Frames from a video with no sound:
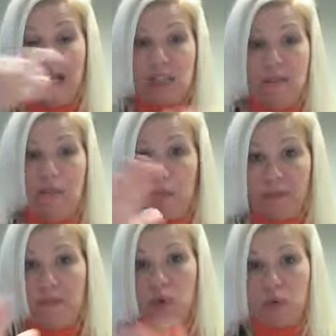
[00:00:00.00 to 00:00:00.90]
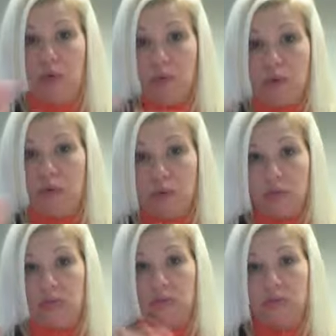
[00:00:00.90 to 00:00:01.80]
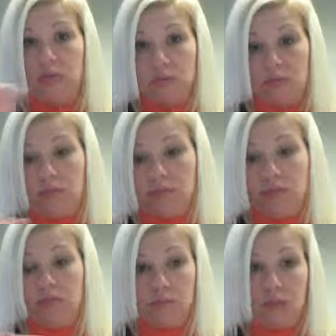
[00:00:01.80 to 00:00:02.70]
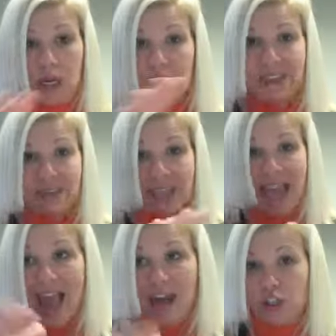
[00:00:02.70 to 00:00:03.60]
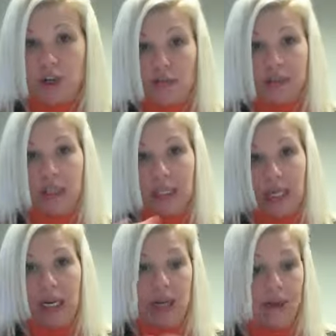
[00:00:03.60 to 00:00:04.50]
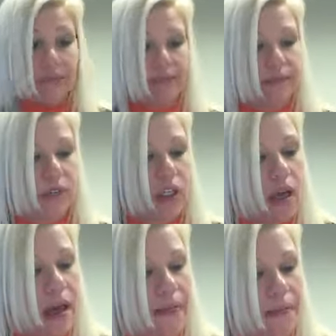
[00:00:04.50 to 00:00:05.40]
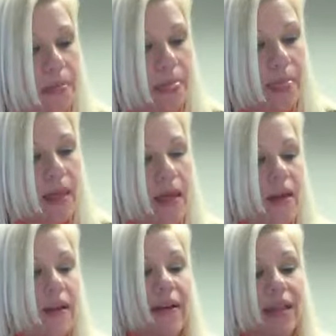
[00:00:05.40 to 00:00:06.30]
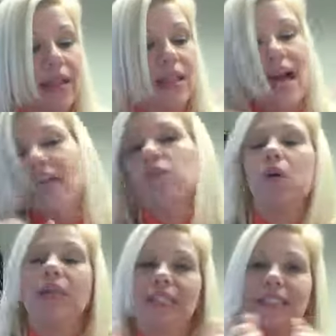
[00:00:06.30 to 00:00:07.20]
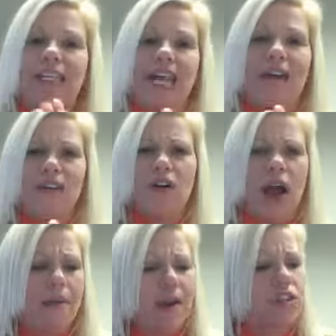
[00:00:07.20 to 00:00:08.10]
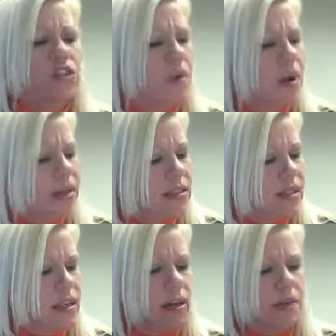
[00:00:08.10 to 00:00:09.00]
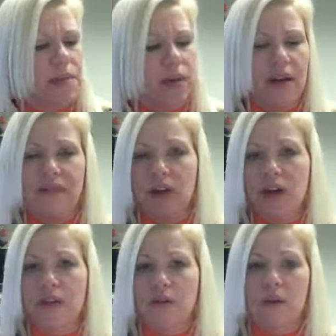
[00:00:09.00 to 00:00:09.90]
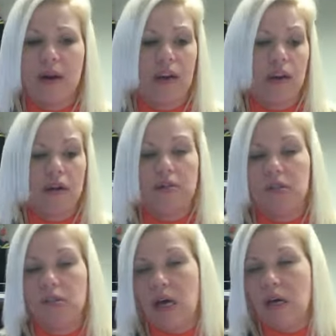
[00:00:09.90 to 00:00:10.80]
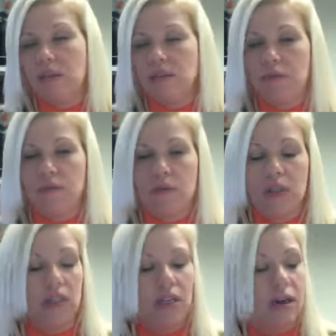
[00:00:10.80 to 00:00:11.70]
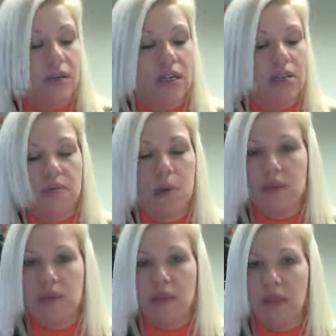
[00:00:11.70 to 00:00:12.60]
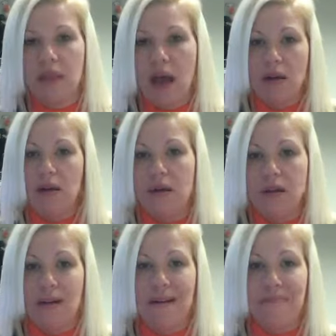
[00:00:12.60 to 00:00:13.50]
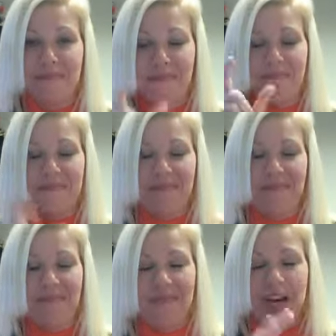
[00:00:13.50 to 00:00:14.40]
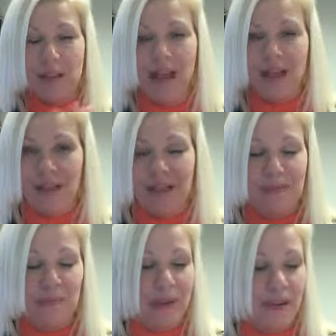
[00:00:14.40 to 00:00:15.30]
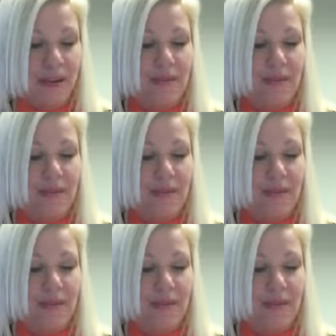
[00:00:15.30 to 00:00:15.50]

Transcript: it's multiple, because it's the action of cleaning, okay? Last one, together. I'm not sure why it's in here, but I figured I'd throw it in here. It's not really, I don't think it's supposed to be in that, on that list, but